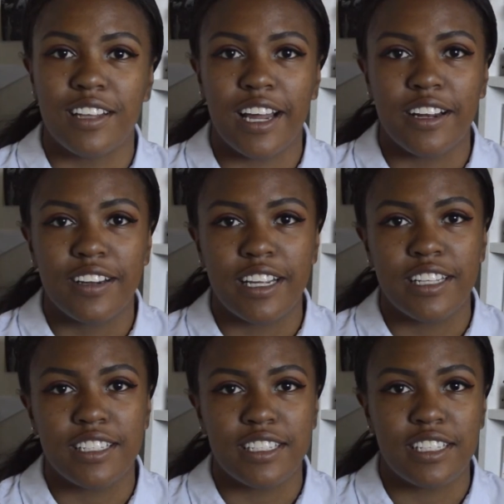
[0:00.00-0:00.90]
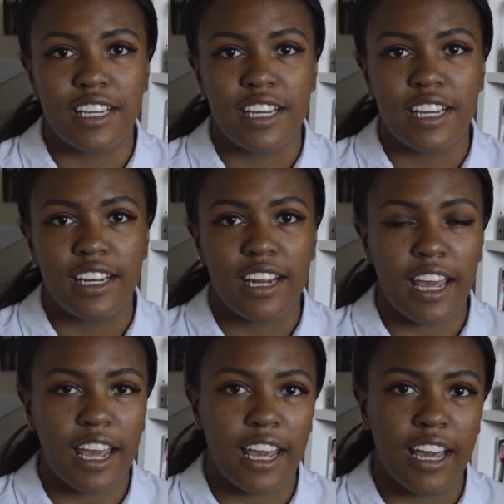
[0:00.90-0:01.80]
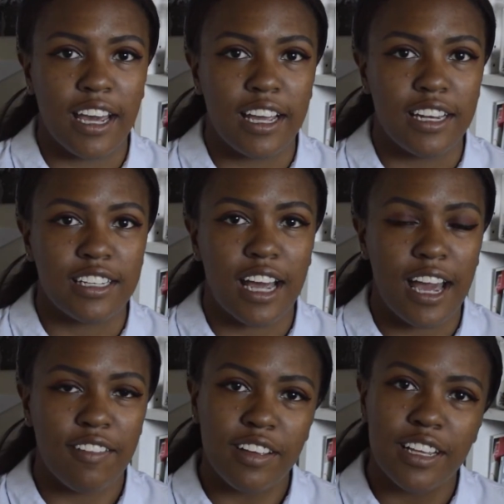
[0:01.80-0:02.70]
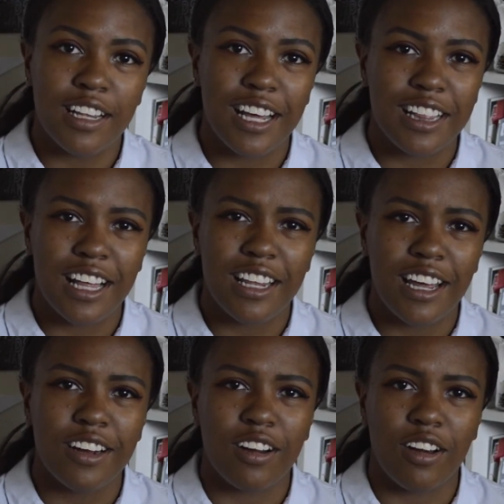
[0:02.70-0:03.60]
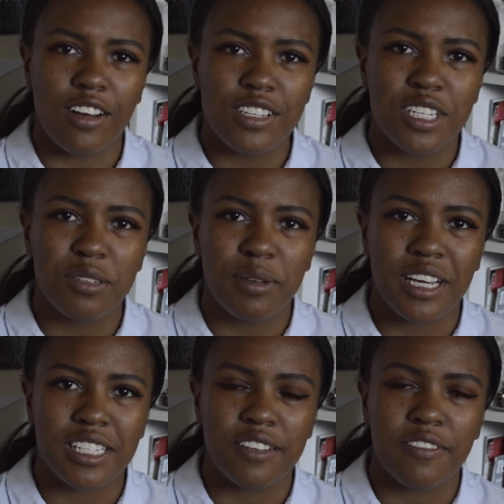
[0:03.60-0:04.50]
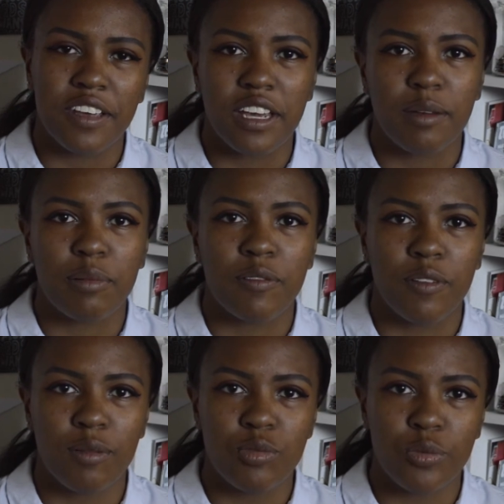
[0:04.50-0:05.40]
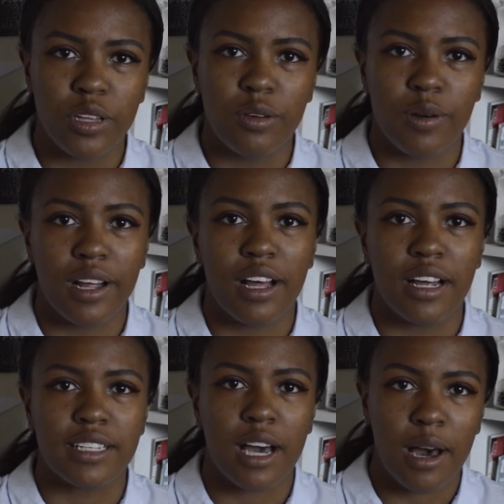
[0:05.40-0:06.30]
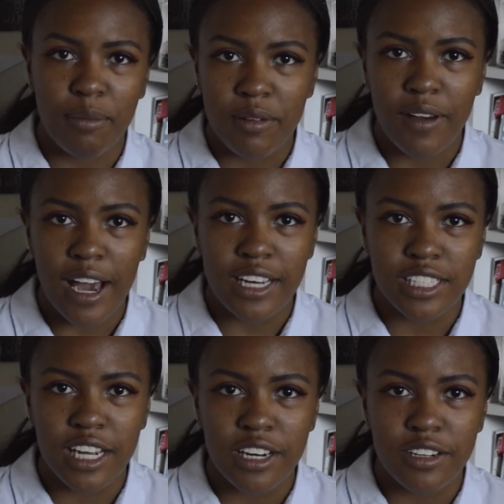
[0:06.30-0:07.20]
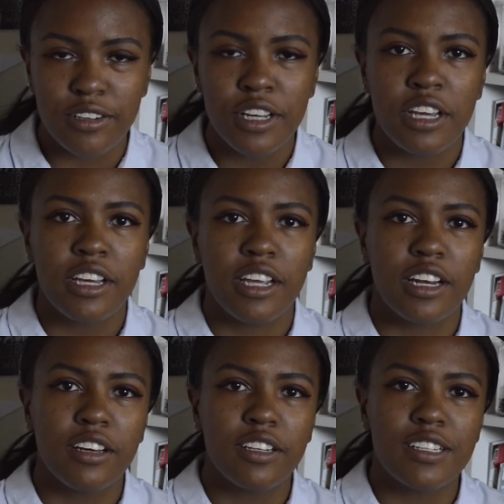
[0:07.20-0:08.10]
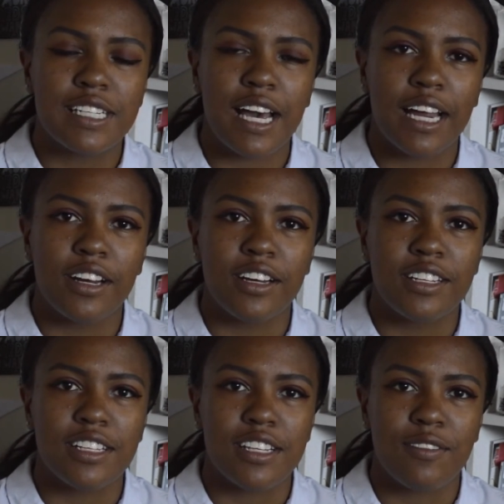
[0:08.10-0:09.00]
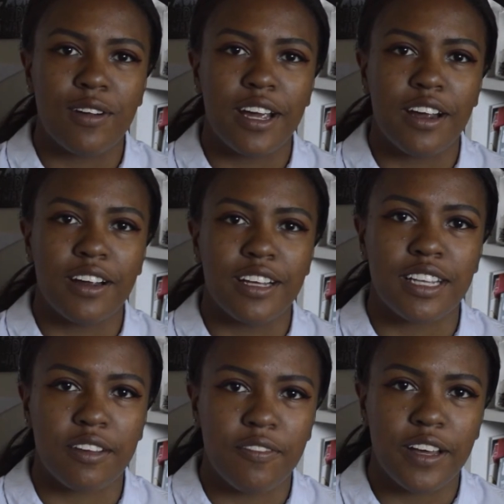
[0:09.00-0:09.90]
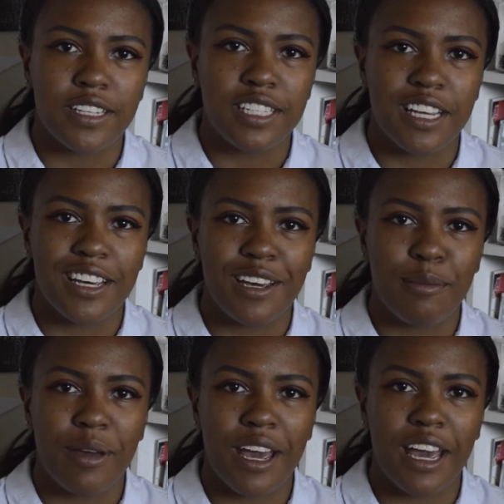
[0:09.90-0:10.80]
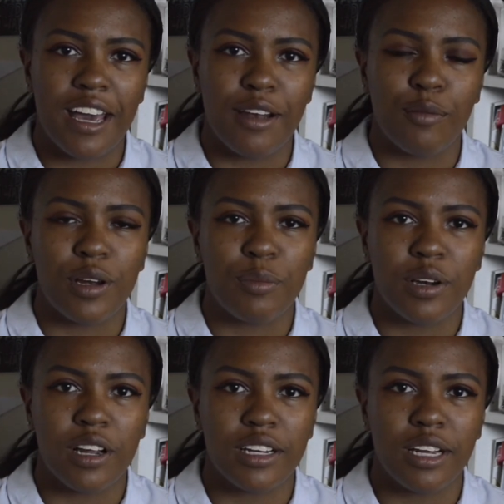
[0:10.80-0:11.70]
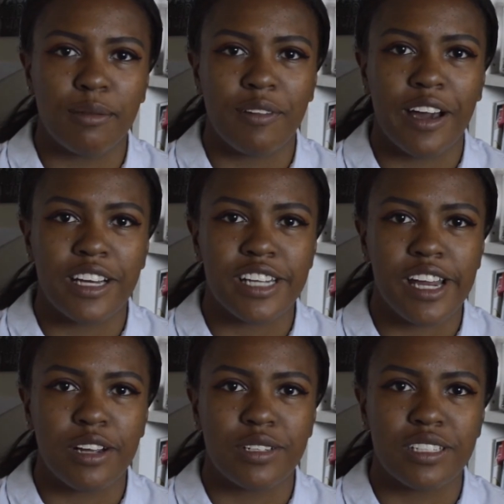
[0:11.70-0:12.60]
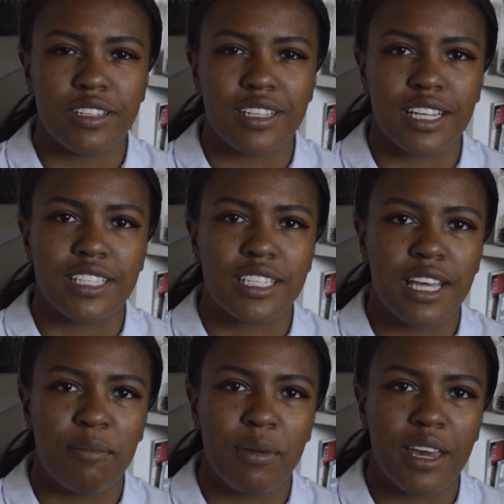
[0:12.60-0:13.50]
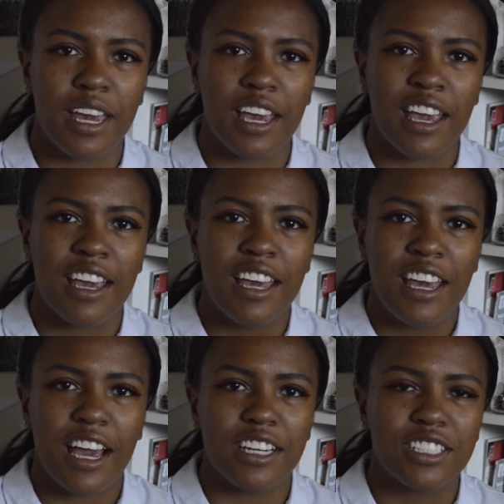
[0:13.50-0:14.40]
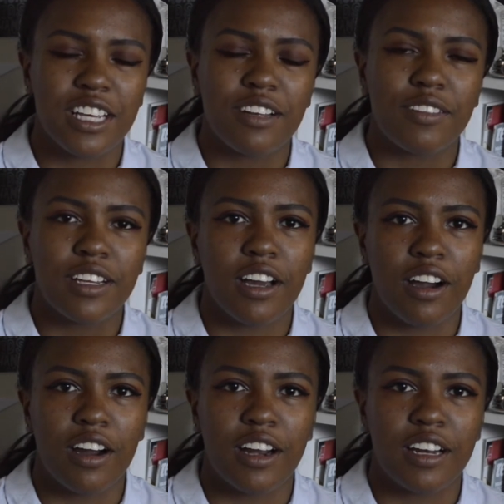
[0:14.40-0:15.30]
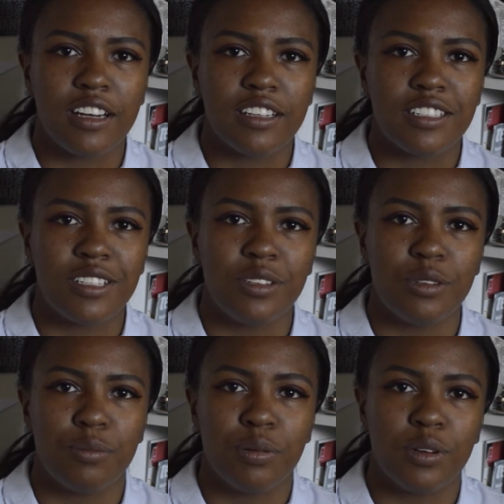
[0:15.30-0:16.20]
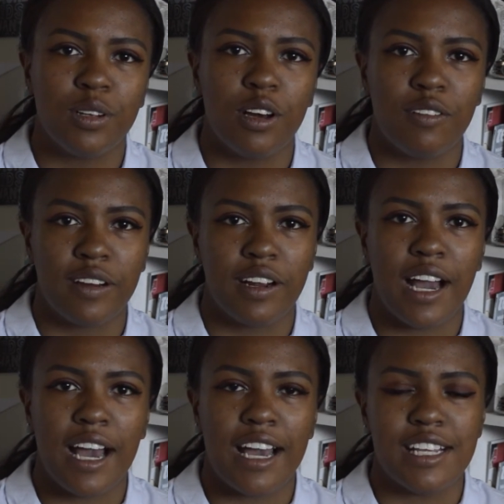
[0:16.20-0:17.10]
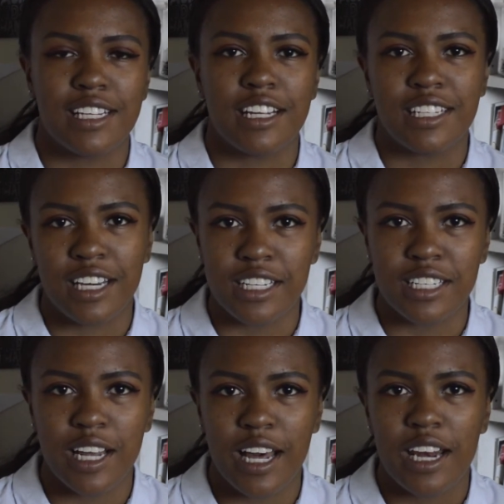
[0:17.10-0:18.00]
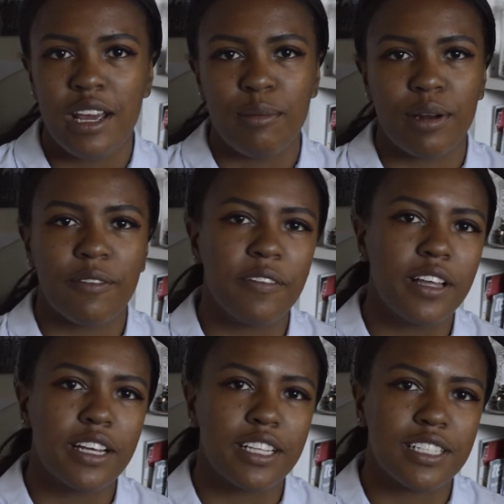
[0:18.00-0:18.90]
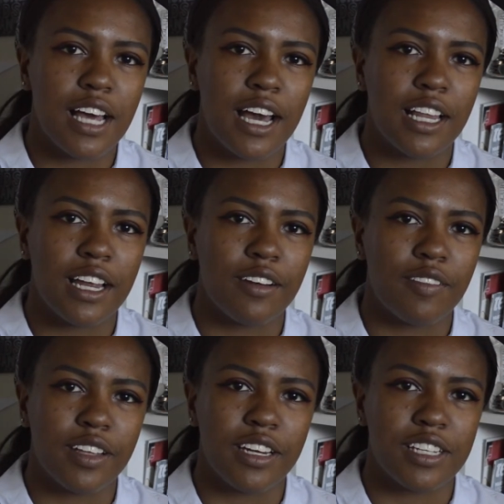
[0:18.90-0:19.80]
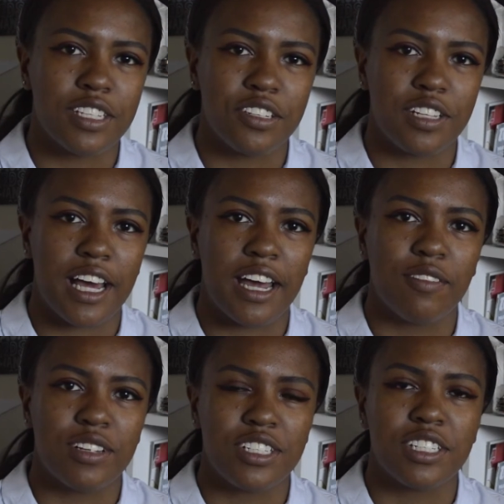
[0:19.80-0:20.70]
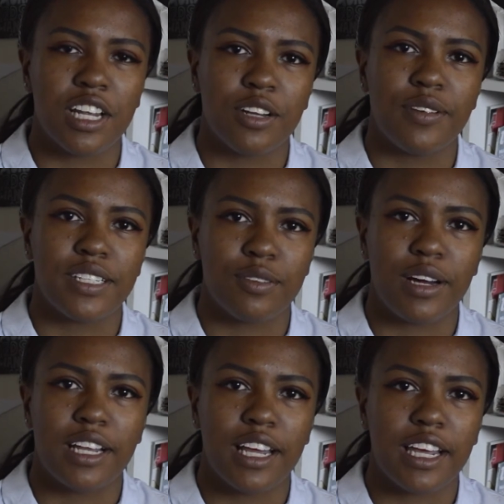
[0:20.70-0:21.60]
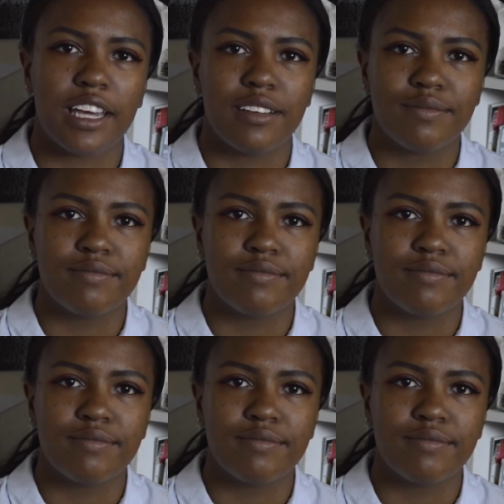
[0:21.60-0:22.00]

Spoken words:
liner is done, and I really like that liner also because I feel like it performs really well on top of eyeshadow. You know those liners where like a felt tip, and when you put it on top of eyeshadow it starts like skipping and just getting really hard to pull over your eyes, and it tugs a lot, but I feel like this eyeliner really doesn't do that, which is another reason why I like it.